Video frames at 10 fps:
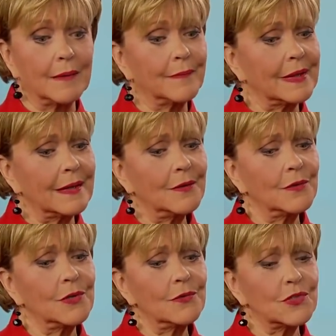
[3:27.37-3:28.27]
Uh, you
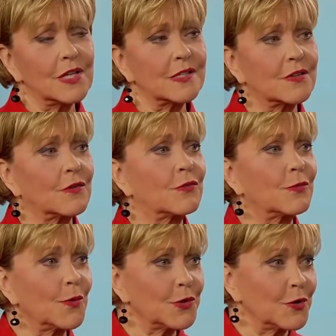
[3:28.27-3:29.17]
know, don't just
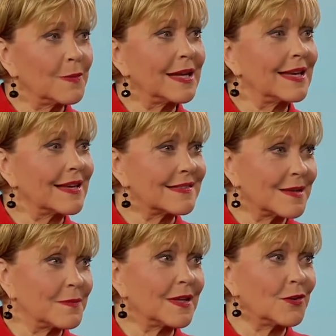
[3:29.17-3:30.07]
throw your money at
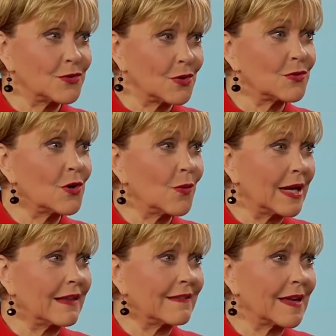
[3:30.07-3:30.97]
something you don't know
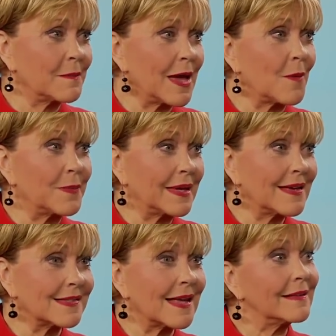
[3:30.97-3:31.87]
anything about because